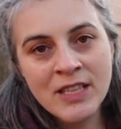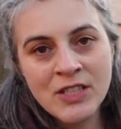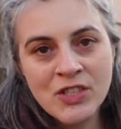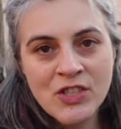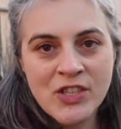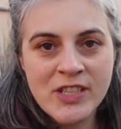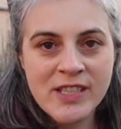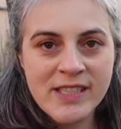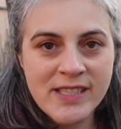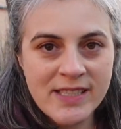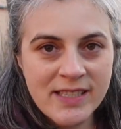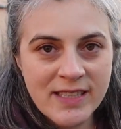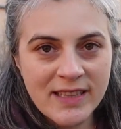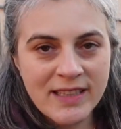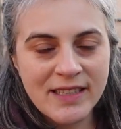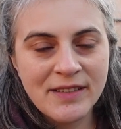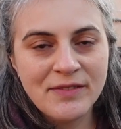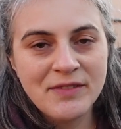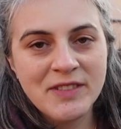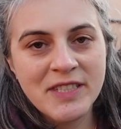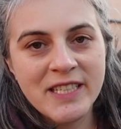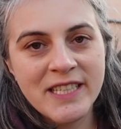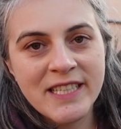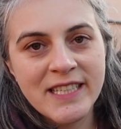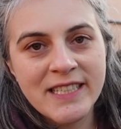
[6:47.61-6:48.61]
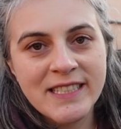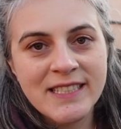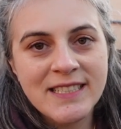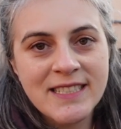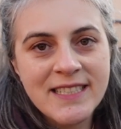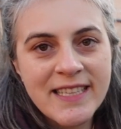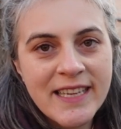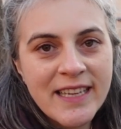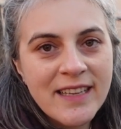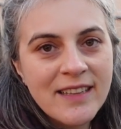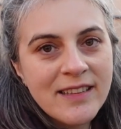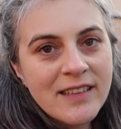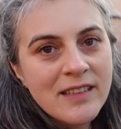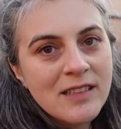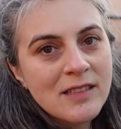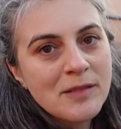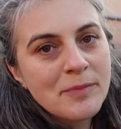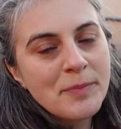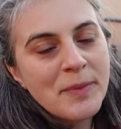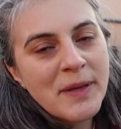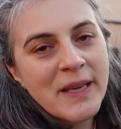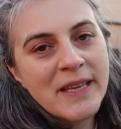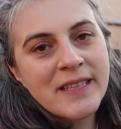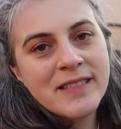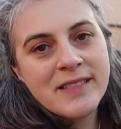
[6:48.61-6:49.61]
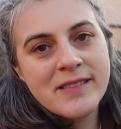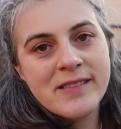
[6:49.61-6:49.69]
just lift it and take a little peek